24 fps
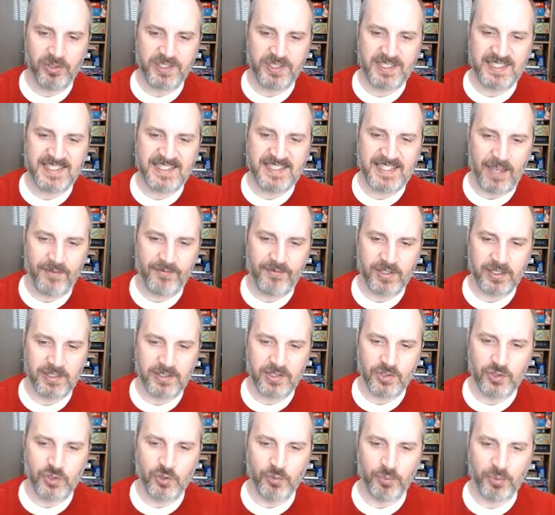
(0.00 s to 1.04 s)
7
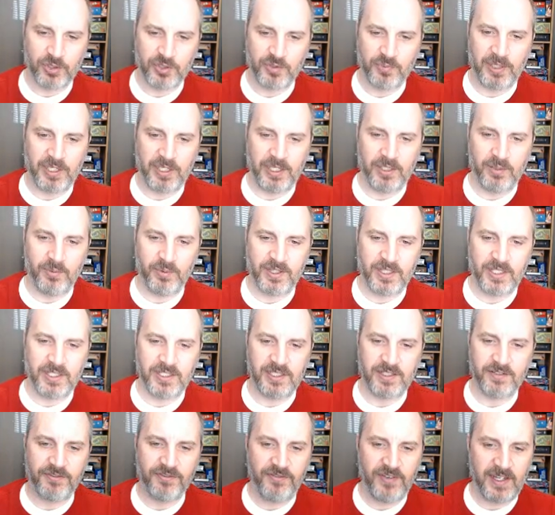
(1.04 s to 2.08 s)
super speed with the
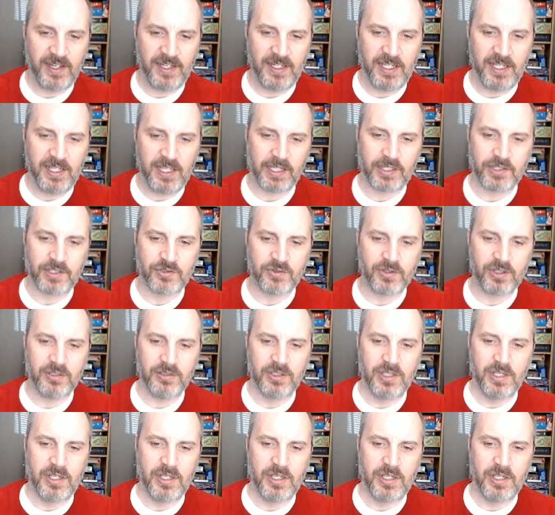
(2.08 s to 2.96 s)
defending extra.